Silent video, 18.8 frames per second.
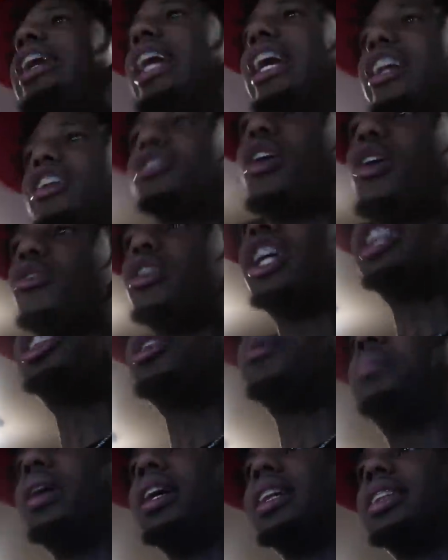a nigga to throw Usher
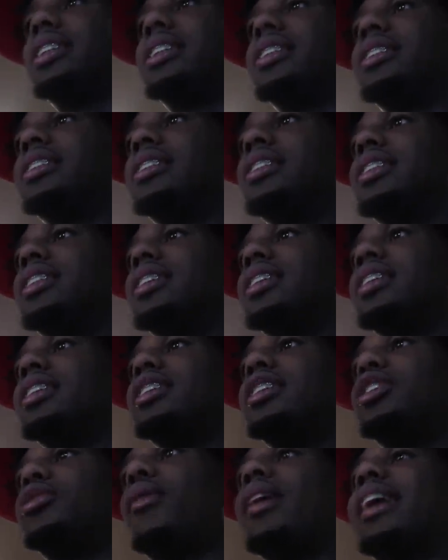bucks?
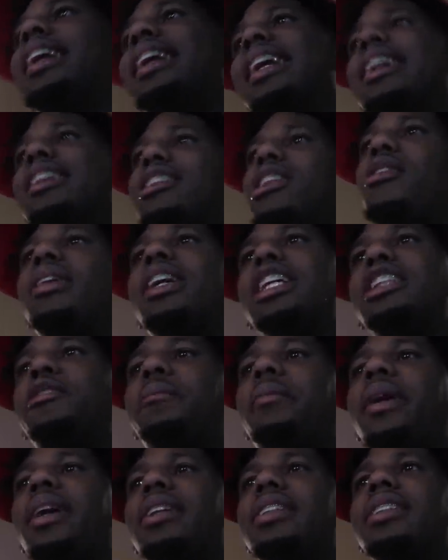Um, you want a nigga to throw Usher
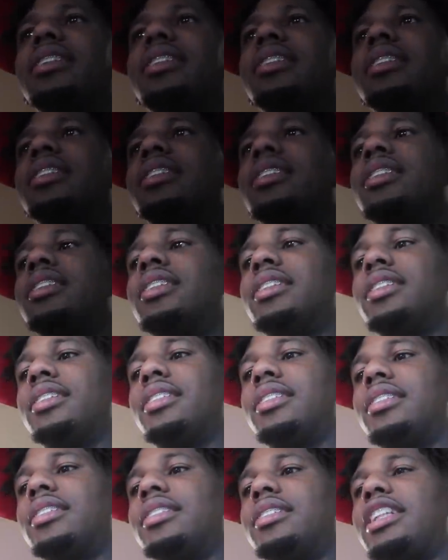bucks? Who else?
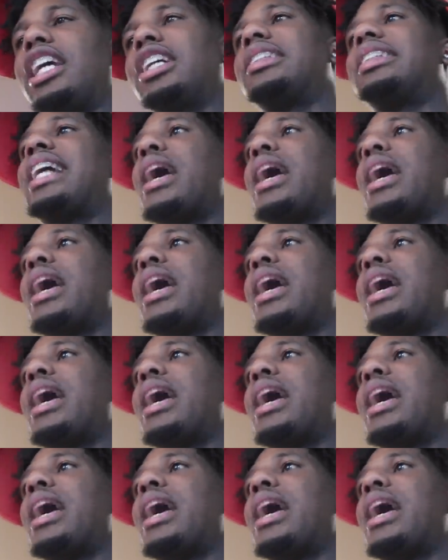That's the